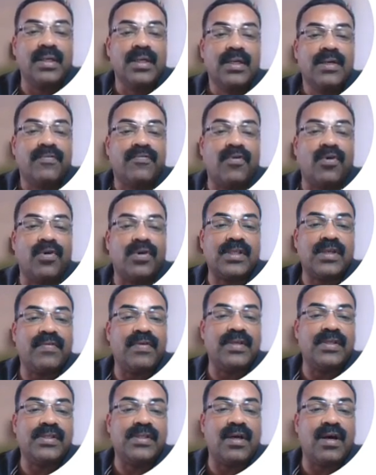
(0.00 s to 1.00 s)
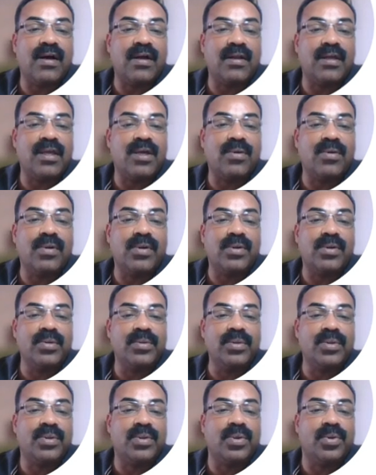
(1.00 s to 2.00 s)
4 sevens are equal to
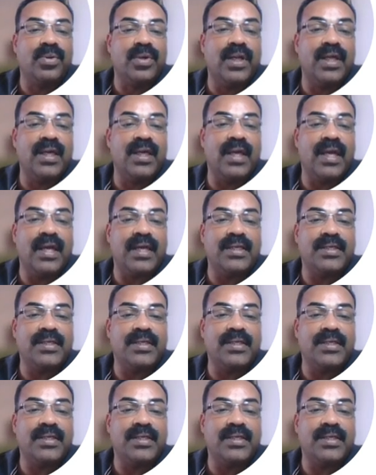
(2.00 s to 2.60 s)
28.